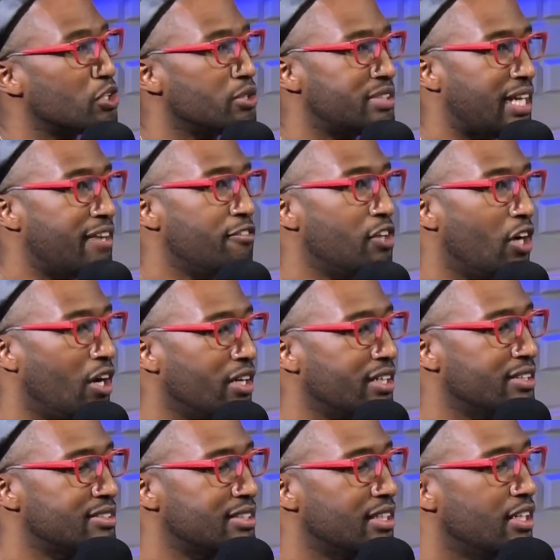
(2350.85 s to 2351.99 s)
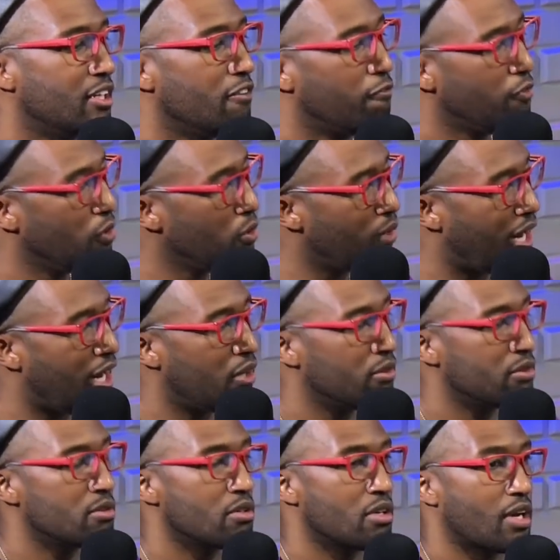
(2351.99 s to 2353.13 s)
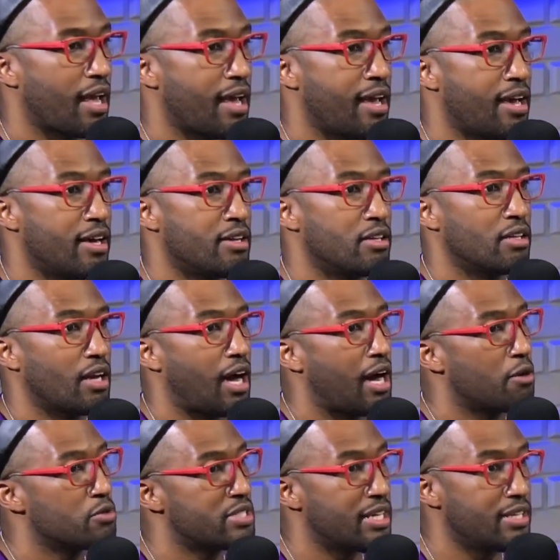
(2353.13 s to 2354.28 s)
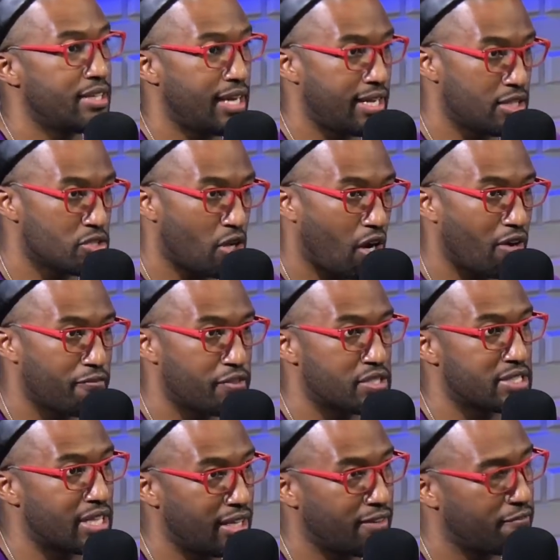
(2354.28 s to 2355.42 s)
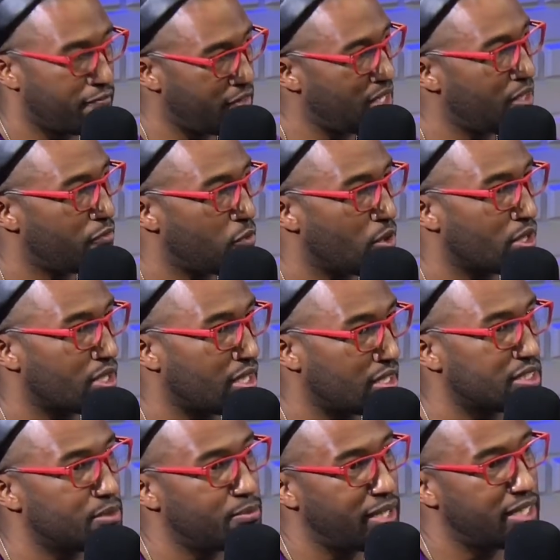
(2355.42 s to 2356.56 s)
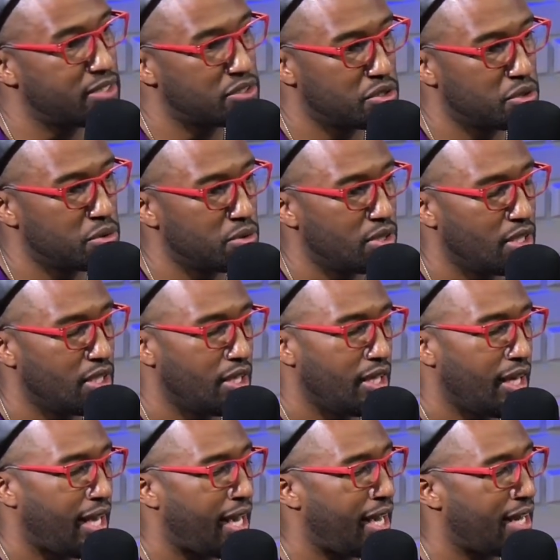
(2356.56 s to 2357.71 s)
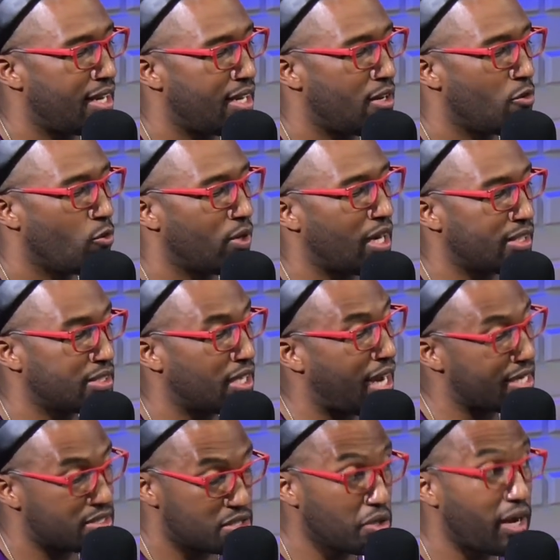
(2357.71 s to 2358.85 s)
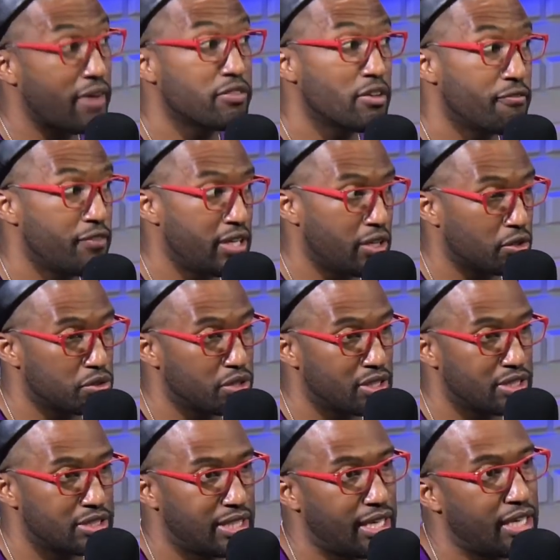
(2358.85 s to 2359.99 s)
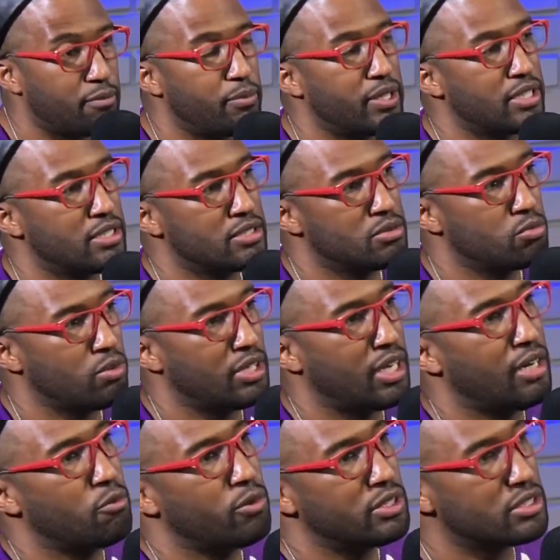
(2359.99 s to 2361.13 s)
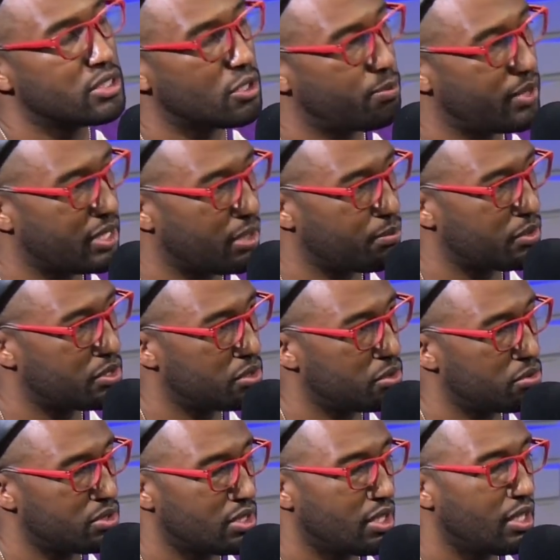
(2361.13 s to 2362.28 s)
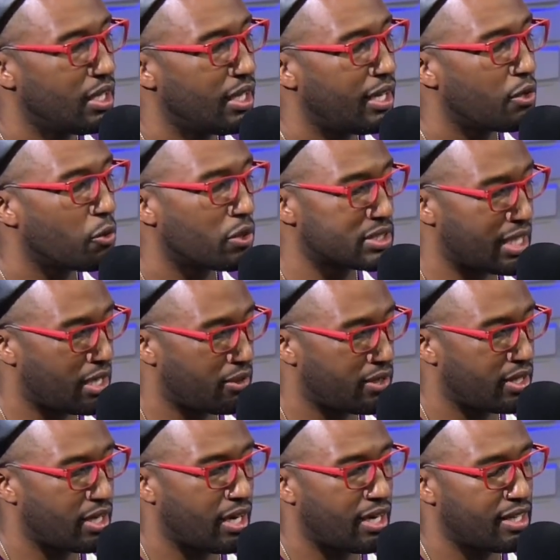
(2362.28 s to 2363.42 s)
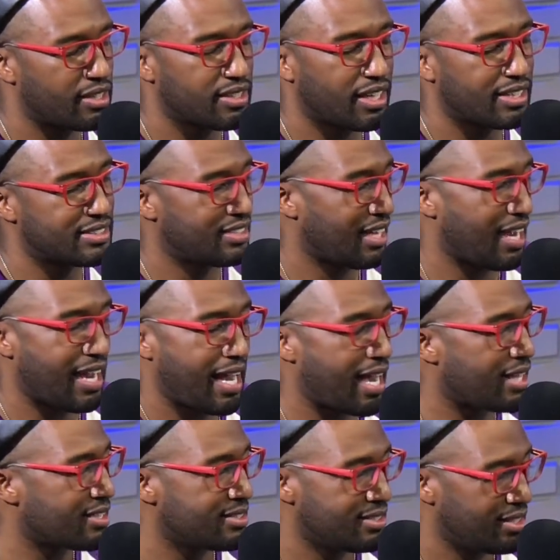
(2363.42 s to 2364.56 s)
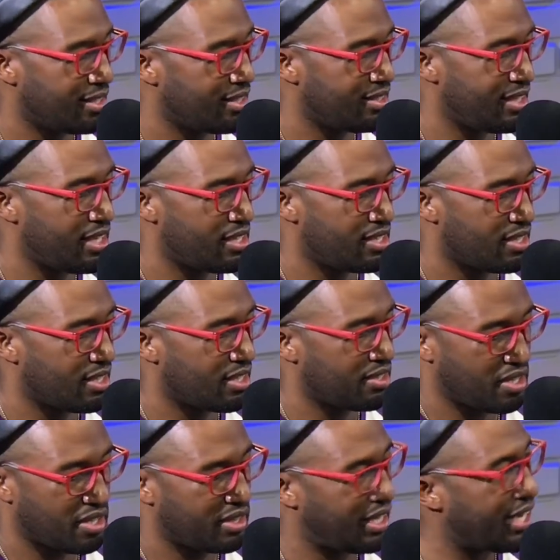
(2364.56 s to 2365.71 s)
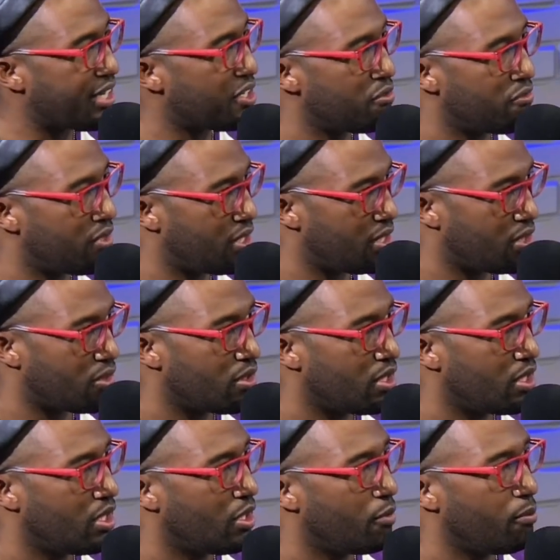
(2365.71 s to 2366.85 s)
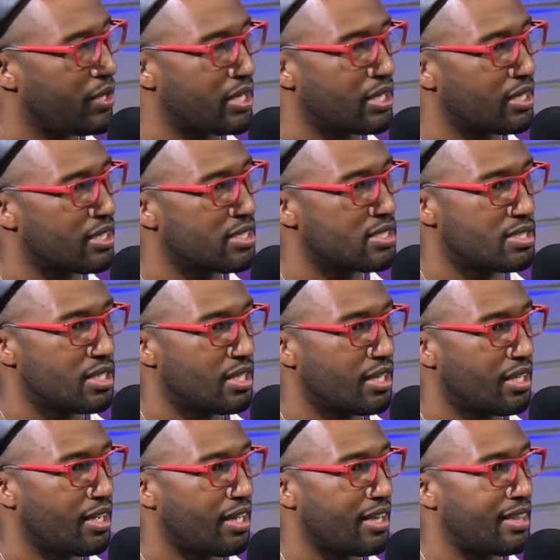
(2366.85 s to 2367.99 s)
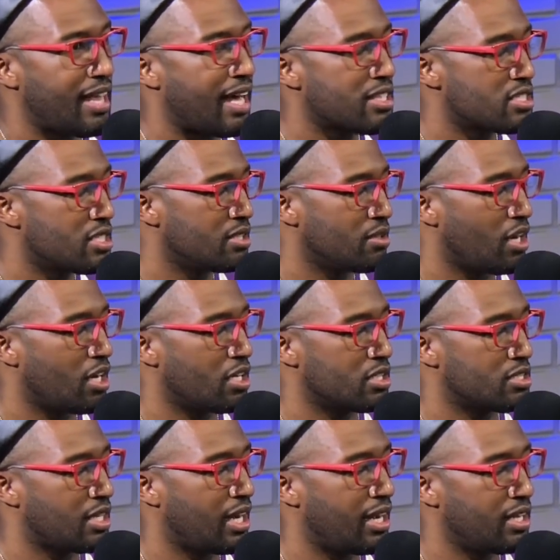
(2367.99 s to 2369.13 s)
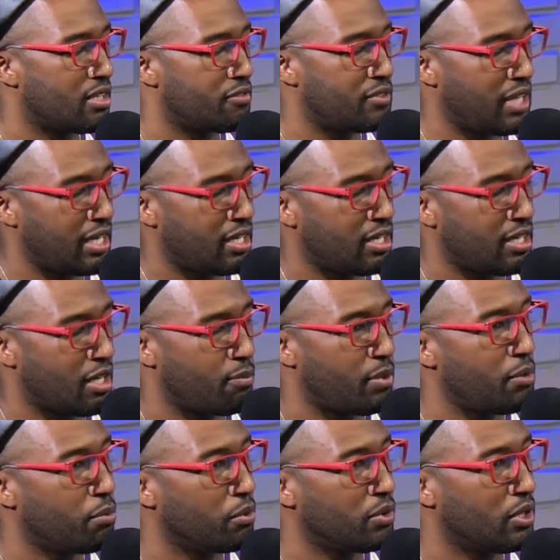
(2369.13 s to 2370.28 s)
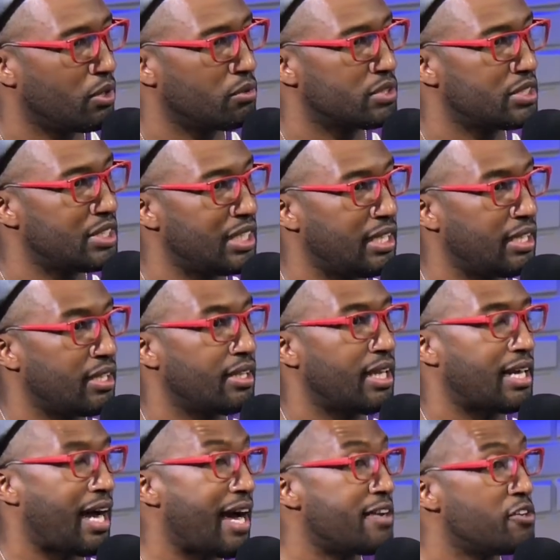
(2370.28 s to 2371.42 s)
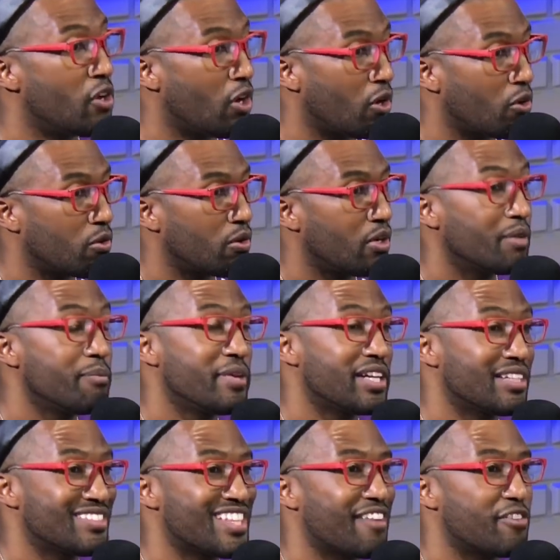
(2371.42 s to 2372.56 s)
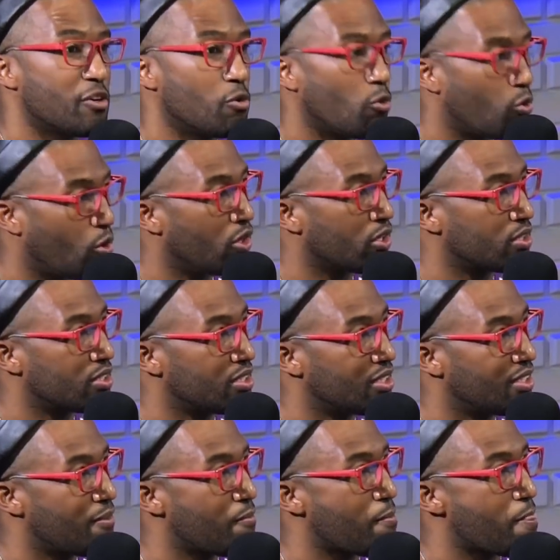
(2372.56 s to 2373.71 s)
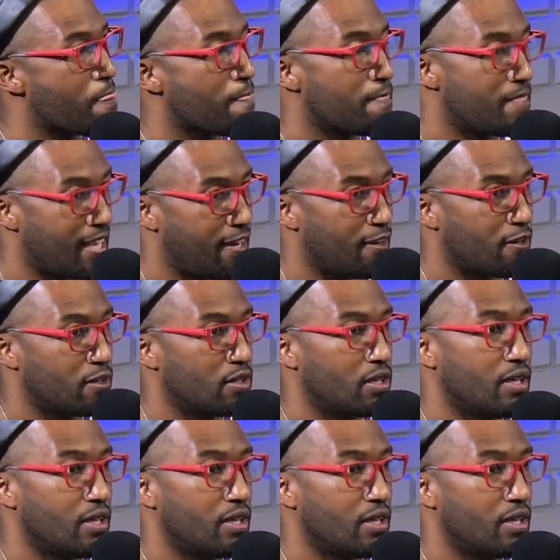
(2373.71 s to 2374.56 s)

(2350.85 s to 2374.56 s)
David August flew out, and I was in Dana's office getting fitted for a custom-made suit. And when I still have the video to this day, because when I went to go pick up the suits in Orange County, I had to send Dana a thank you video, because that's a side of Dana that people don't see, that I know, because having worked there.